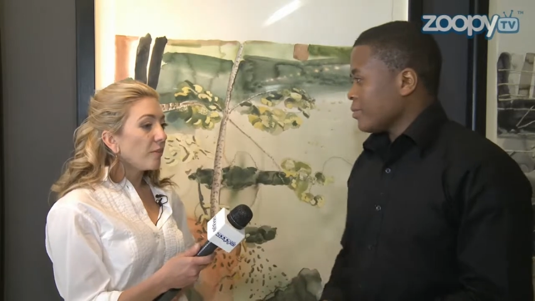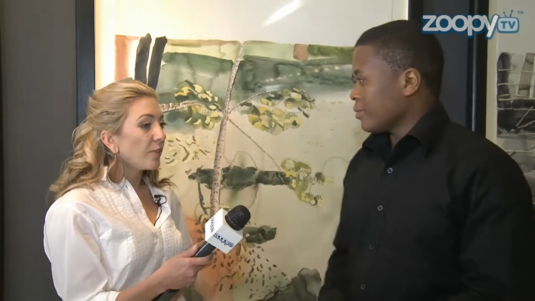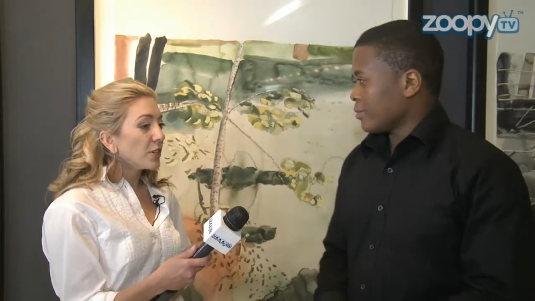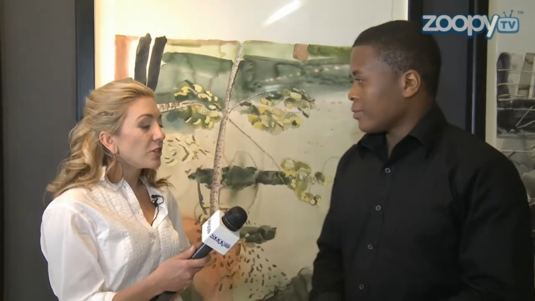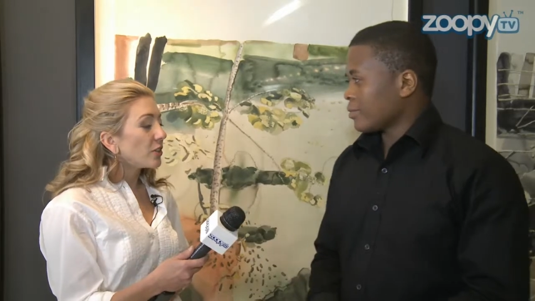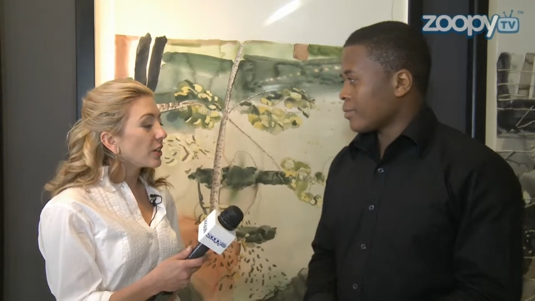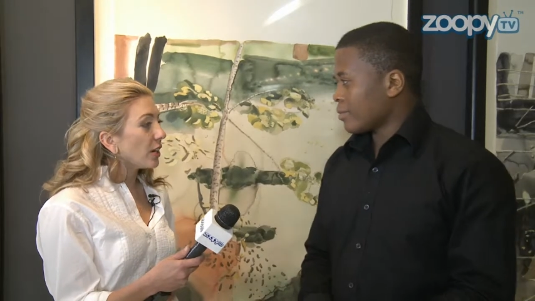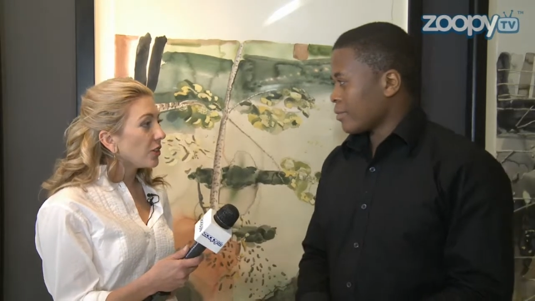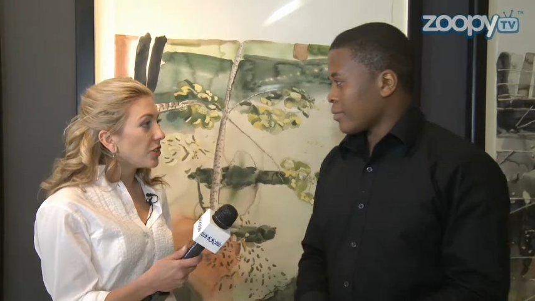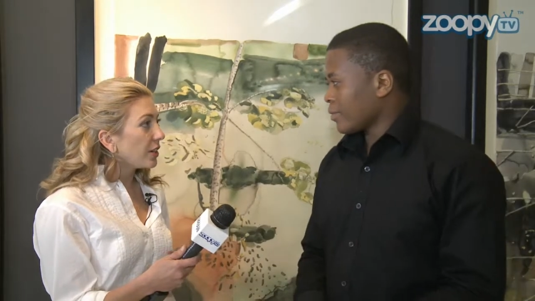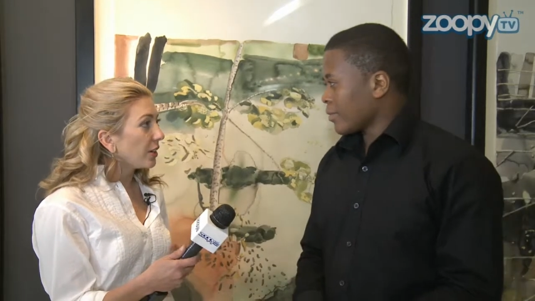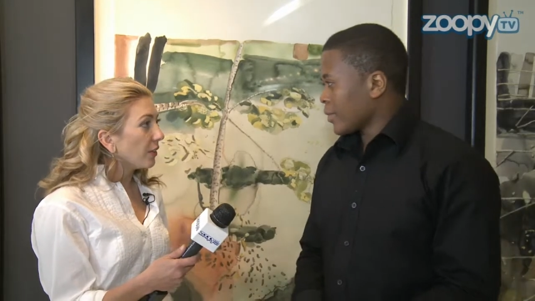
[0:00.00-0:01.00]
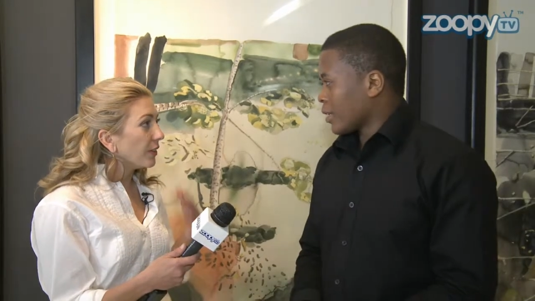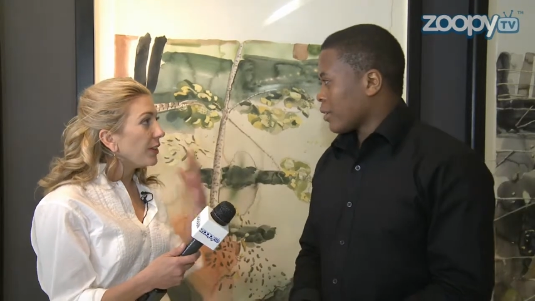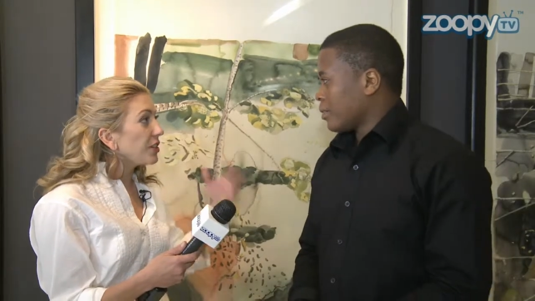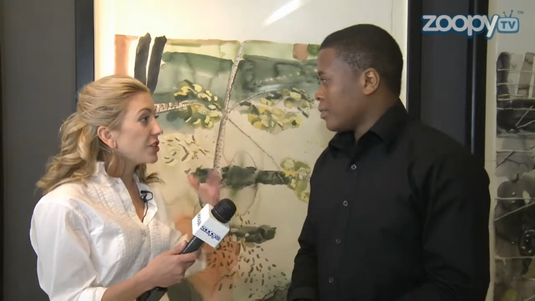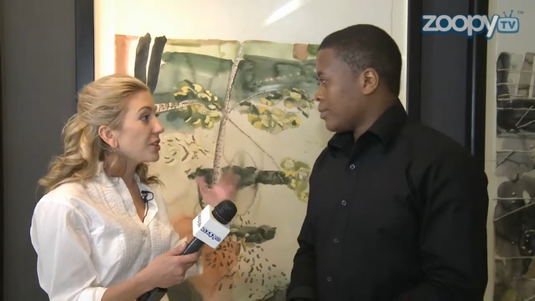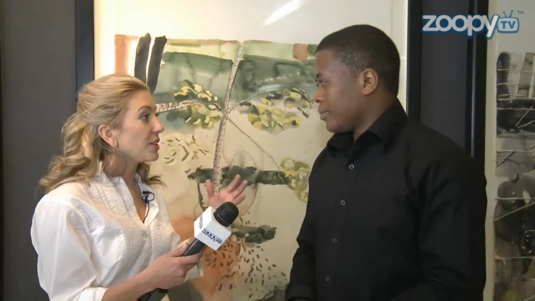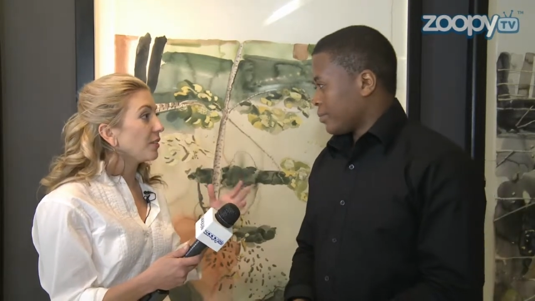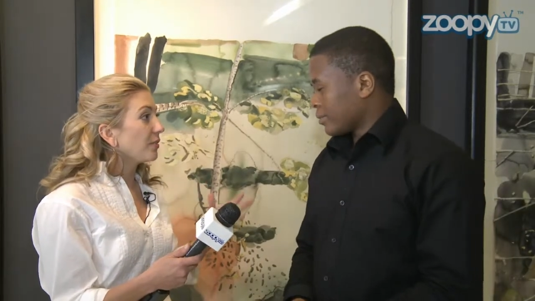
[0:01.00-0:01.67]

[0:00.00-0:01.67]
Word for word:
Speaker 1: foster a culture of initiative.